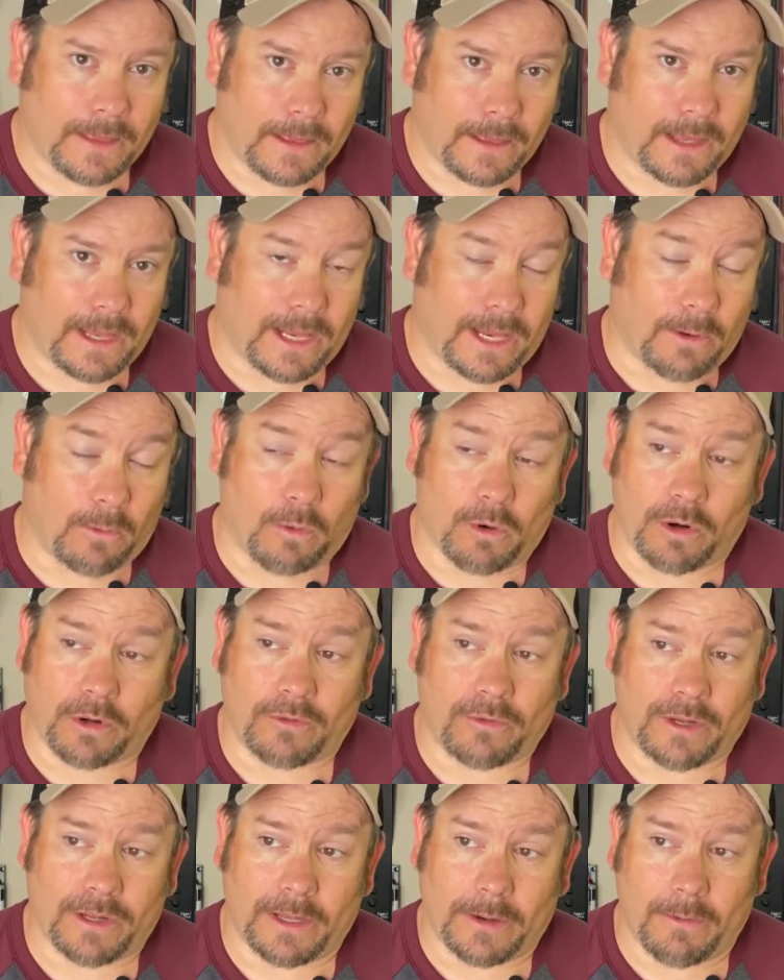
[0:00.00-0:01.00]
It
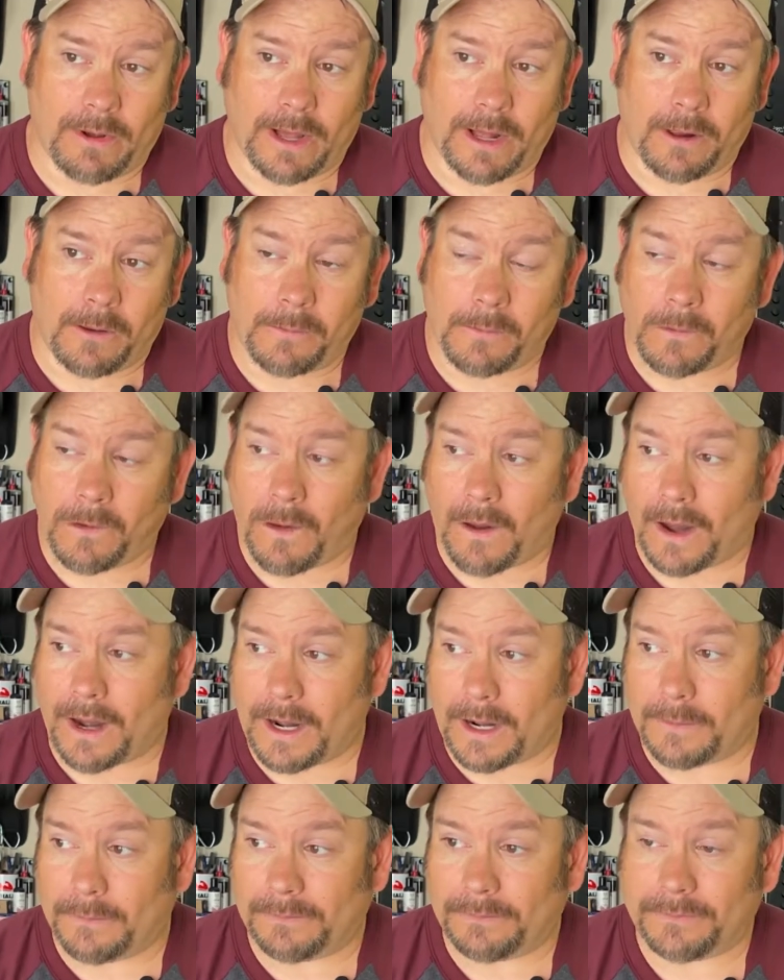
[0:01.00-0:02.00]
worked really well.
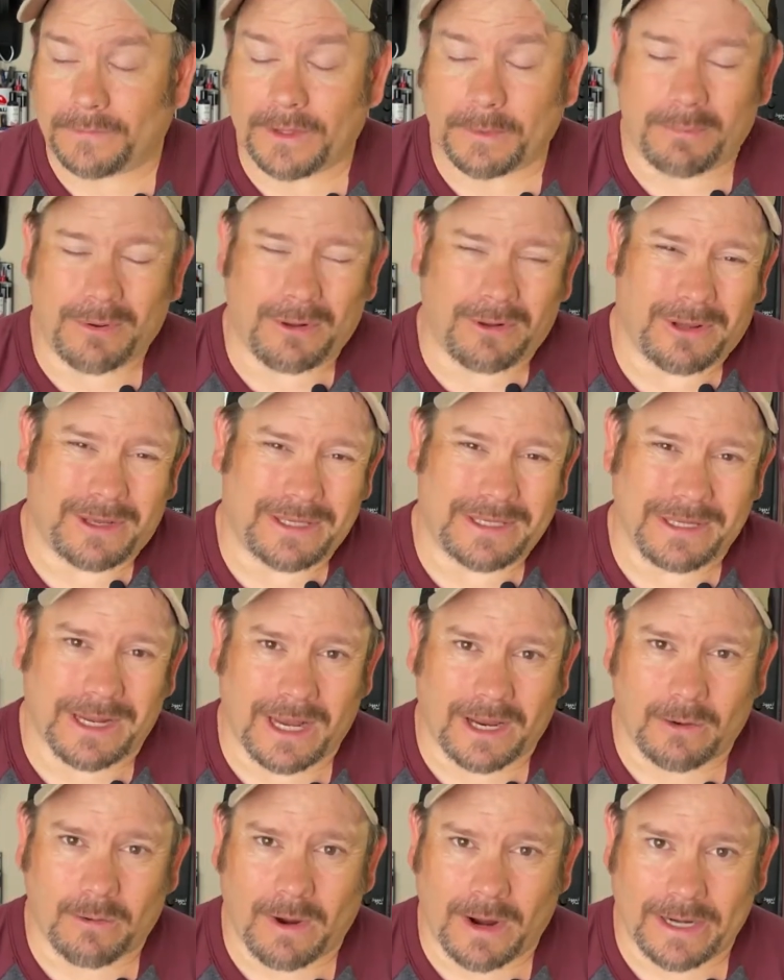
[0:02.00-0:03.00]
The pulley's
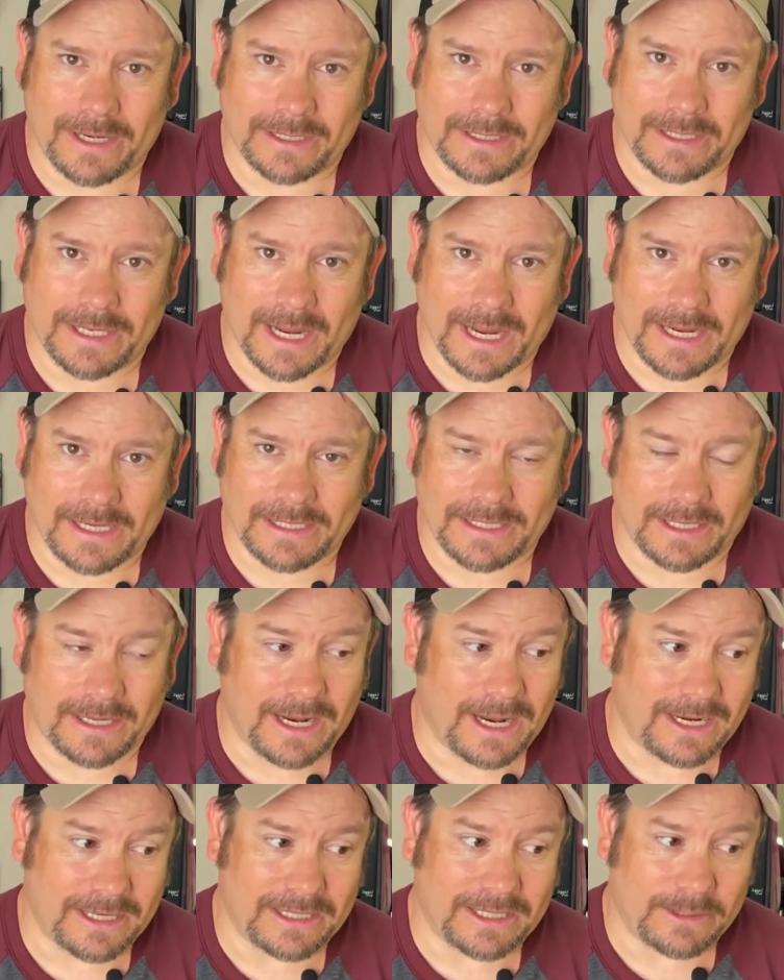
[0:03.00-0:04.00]
not quite as nice and
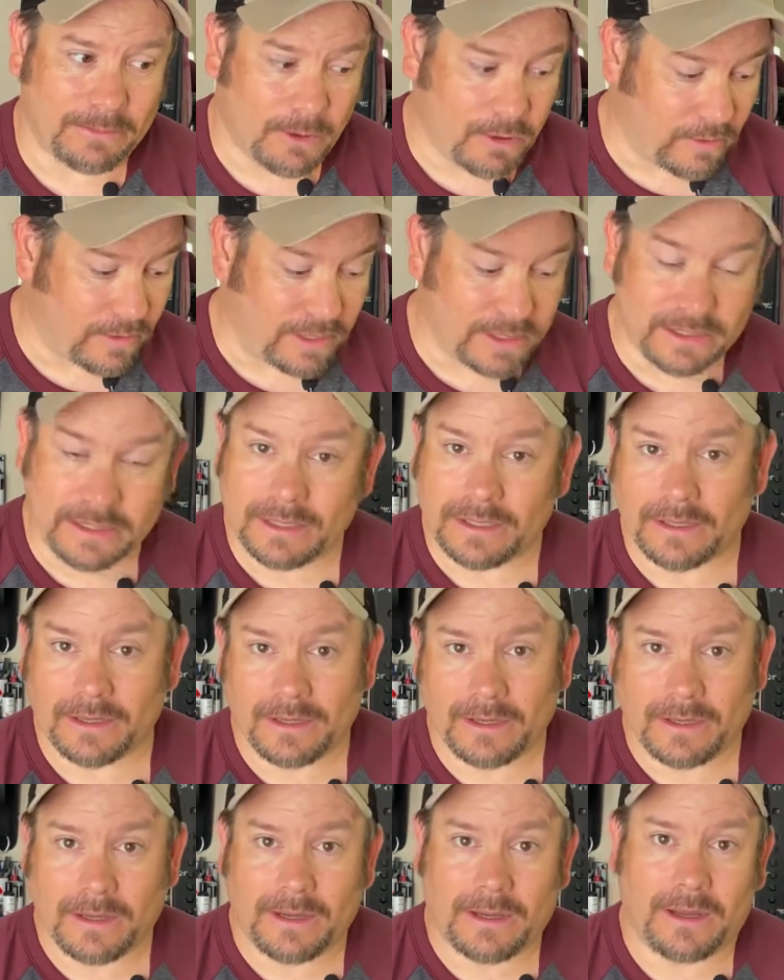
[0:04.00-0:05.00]
not as smooth as
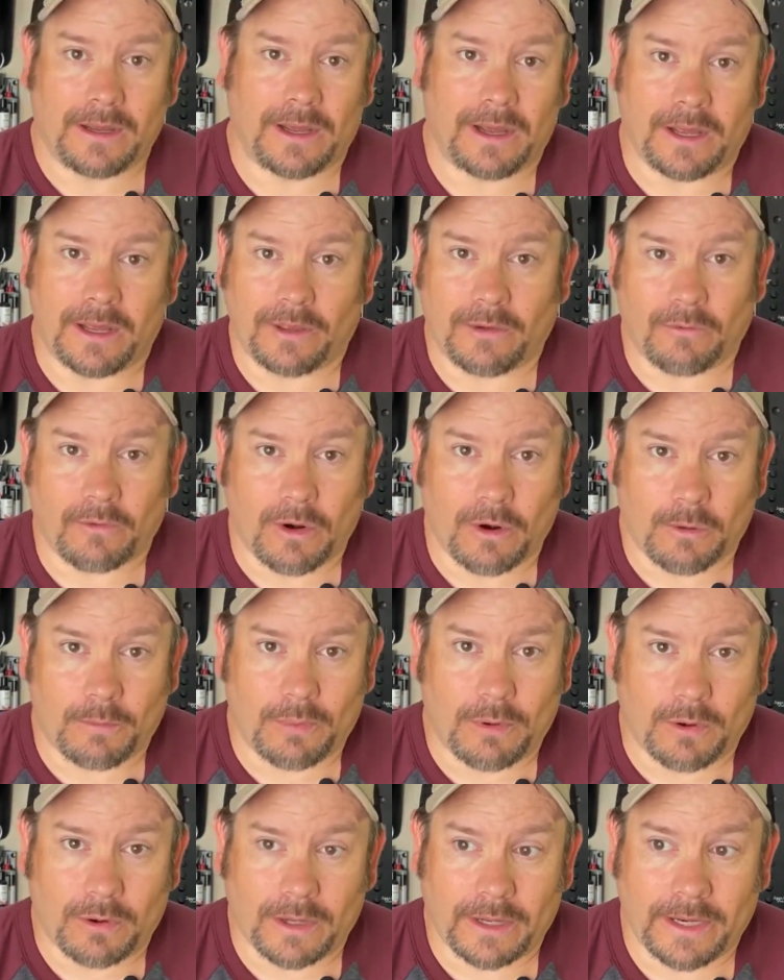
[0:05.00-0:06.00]
the Rogue
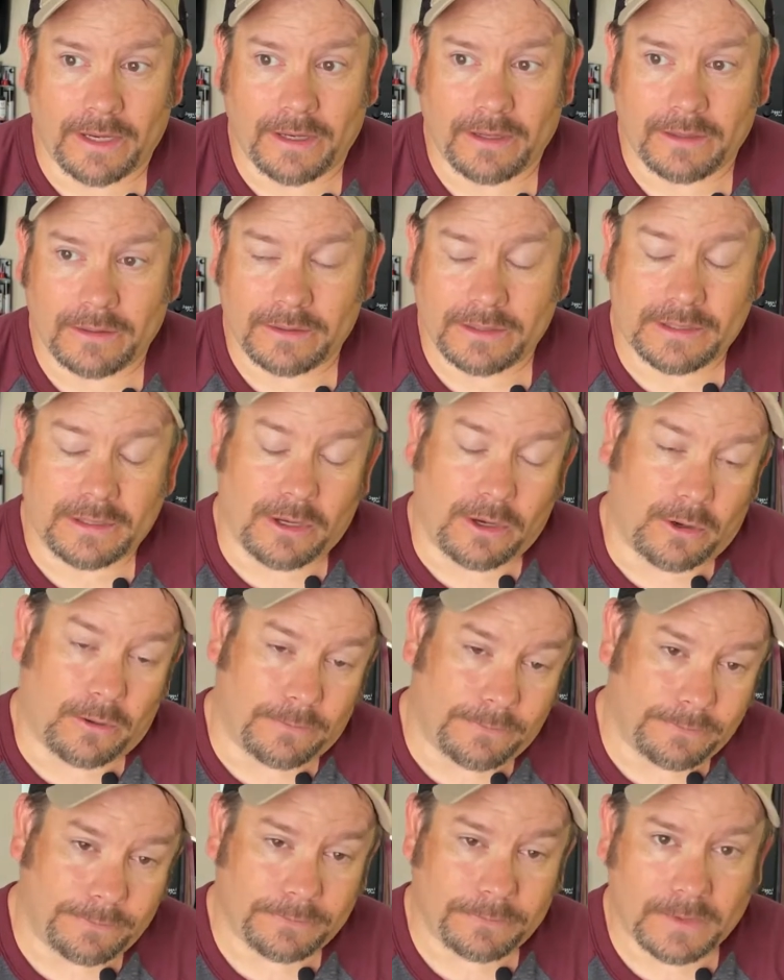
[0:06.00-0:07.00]
pulley,
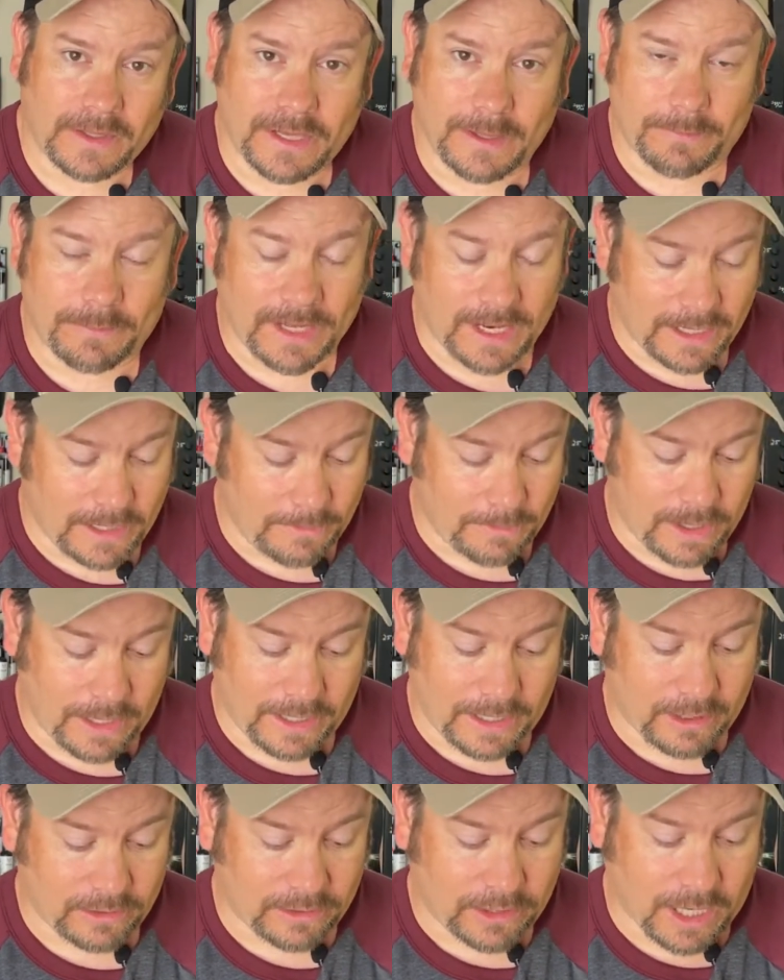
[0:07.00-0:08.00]
so keep that in
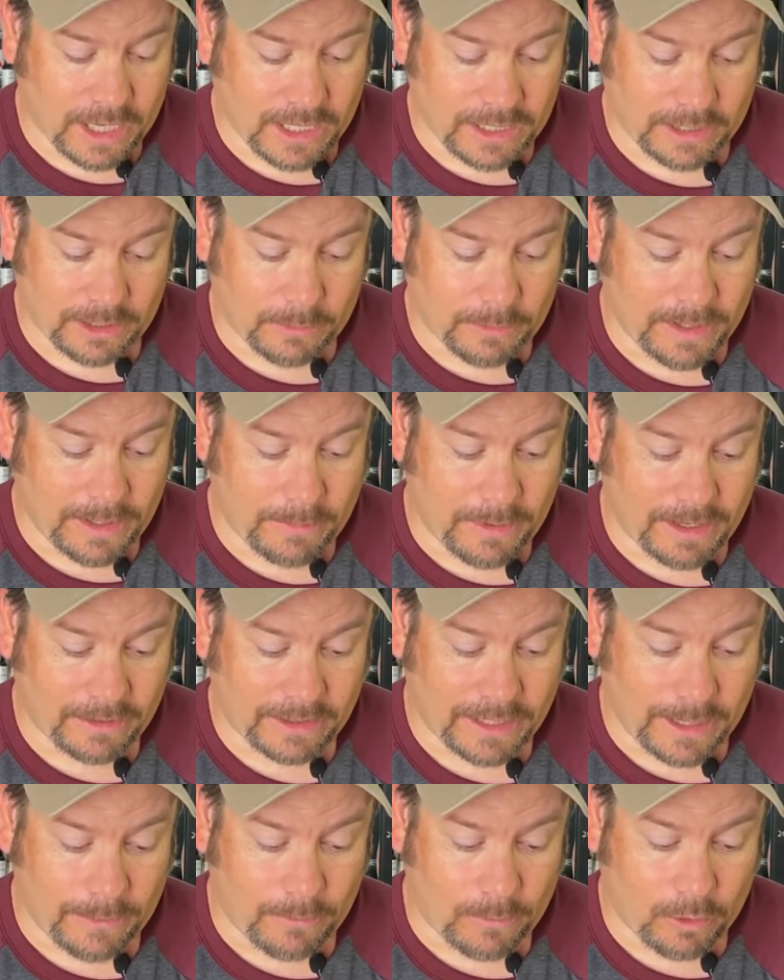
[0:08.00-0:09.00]
mind. I'll talk a little bit about
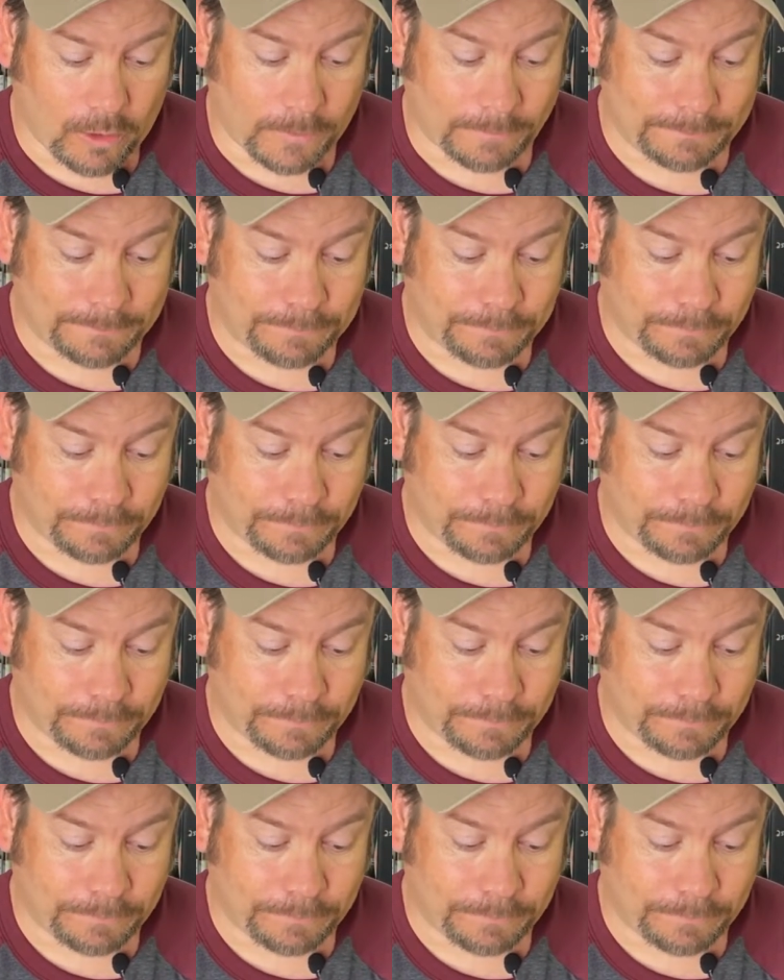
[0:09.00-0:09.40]
that more.